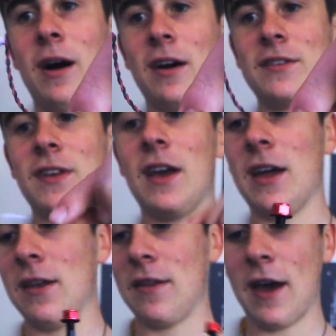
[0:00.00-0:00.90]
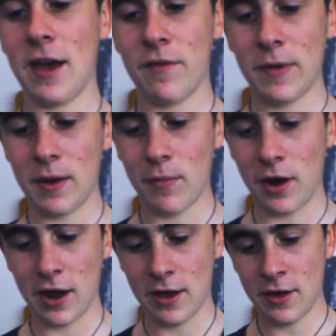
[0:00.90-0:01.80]
bucks, and they have been
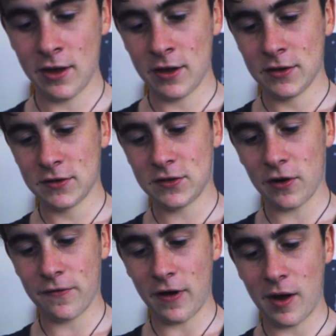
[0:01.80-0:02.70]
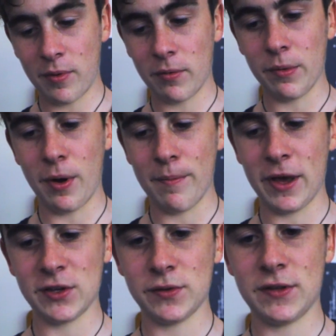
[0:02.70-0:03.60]
so far probably my
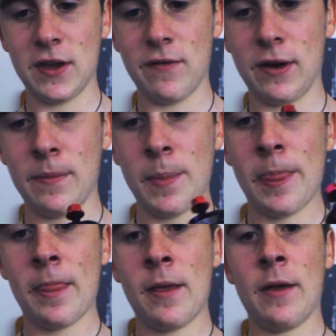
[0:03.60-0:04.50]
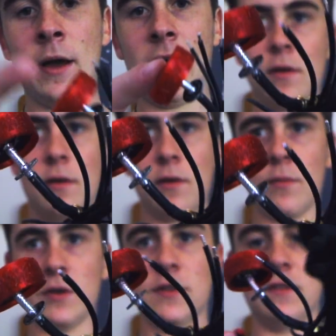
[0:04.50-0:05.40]
best receiver,
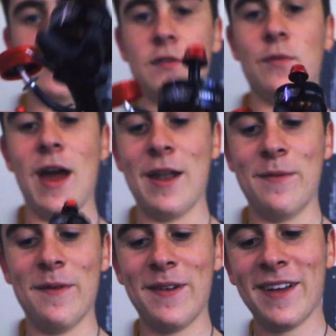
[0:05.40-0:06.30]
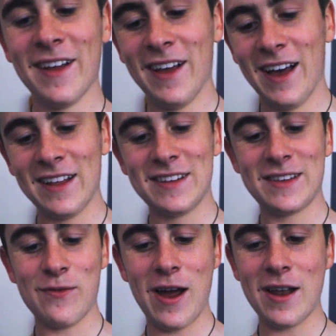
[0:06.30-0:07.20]
which is just a random that's just
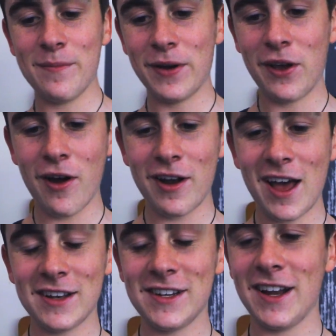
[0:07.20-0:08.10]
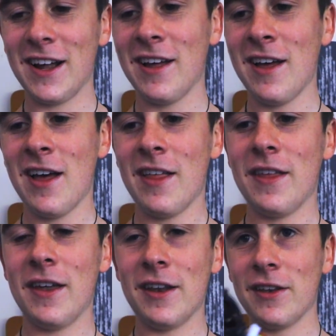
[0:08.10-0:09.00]
a random pagoda antenna,
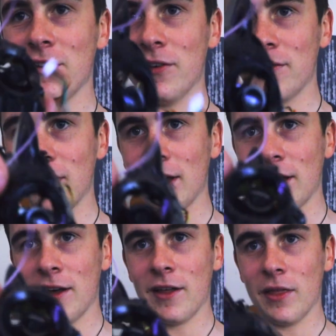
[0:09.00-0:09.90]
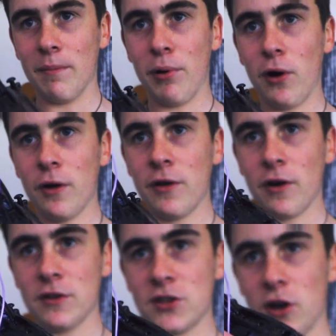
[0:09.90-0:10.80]
and using the pod
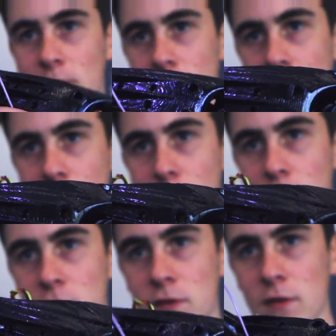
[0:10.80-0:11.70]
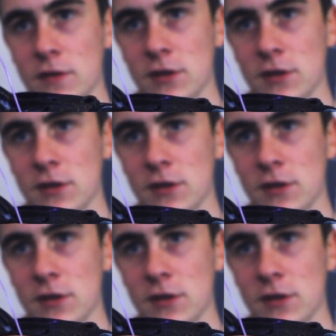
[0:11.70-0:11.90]
on top for most of the